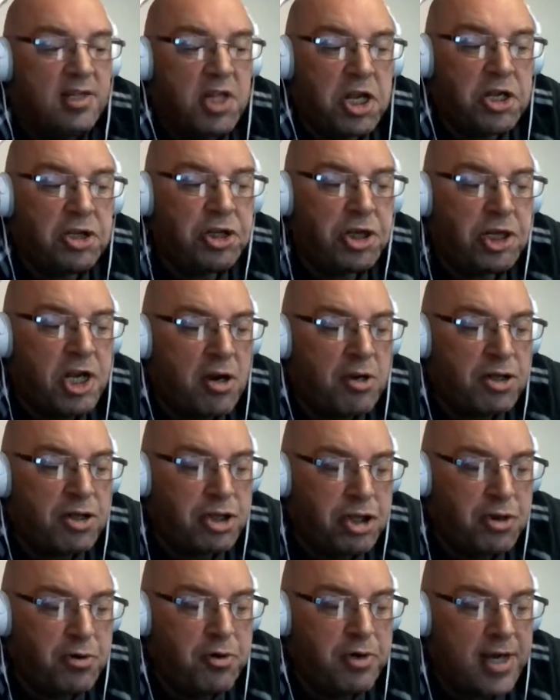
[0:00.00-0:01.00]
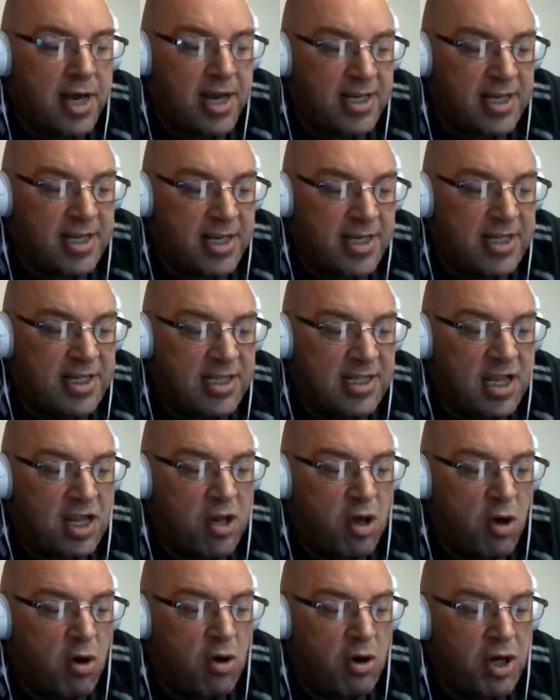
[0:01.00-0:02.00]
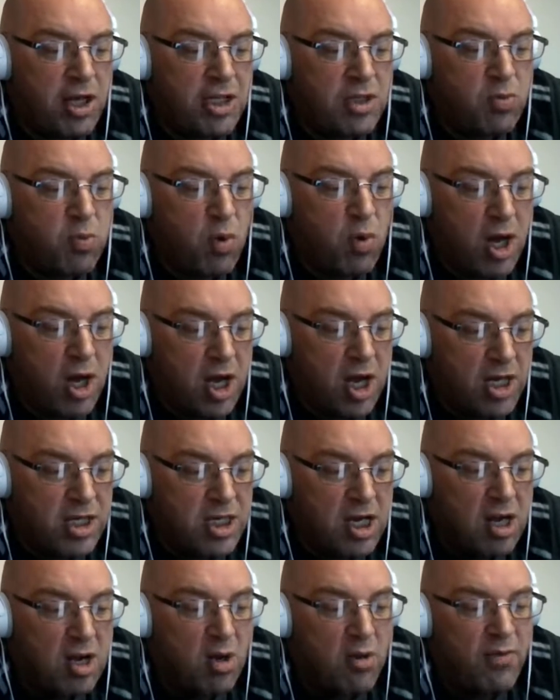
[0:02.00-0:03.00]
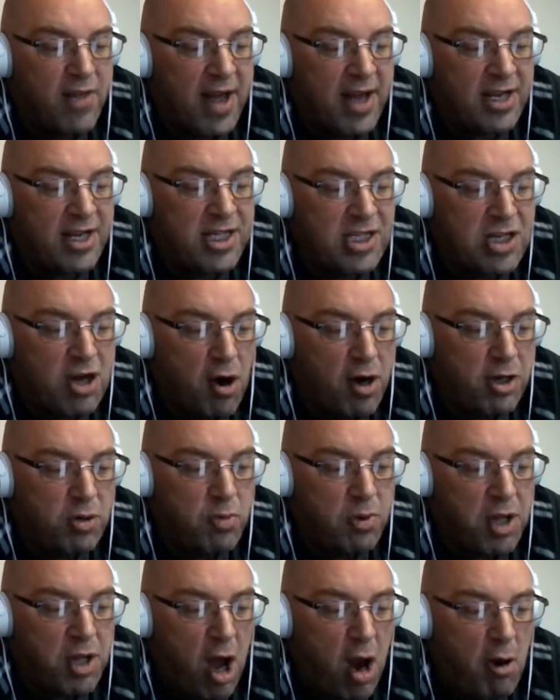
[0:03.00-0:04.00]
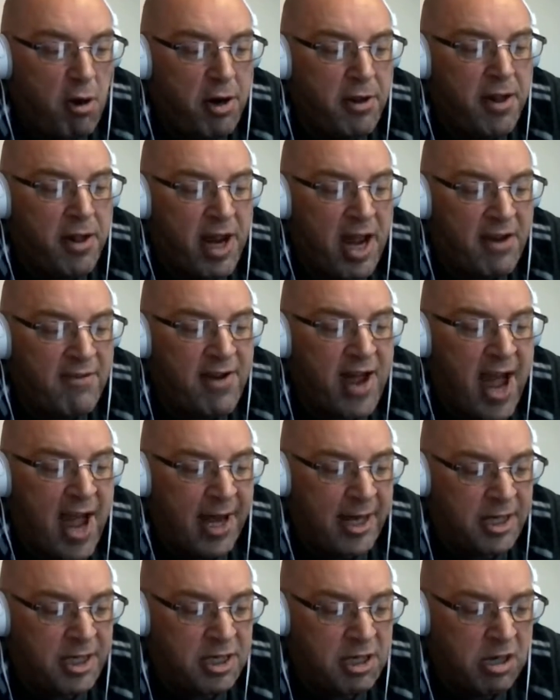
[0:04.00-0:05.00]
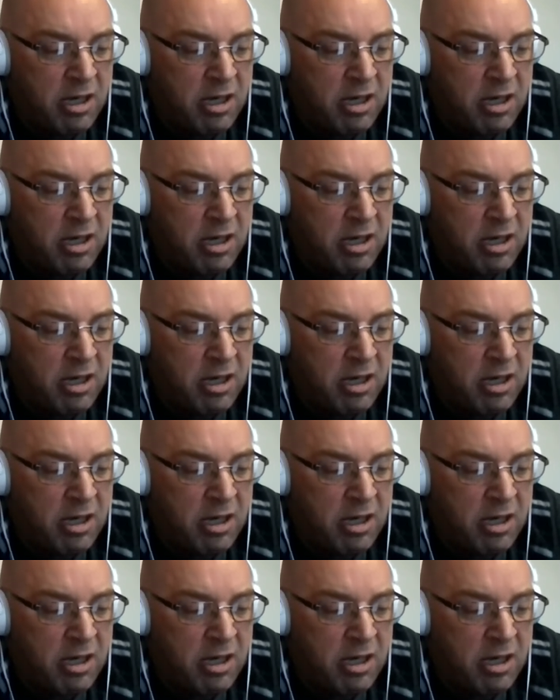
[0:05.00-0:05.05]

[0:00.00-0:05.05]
Did you know stewardesses is the longest word that is typed with only the left hand?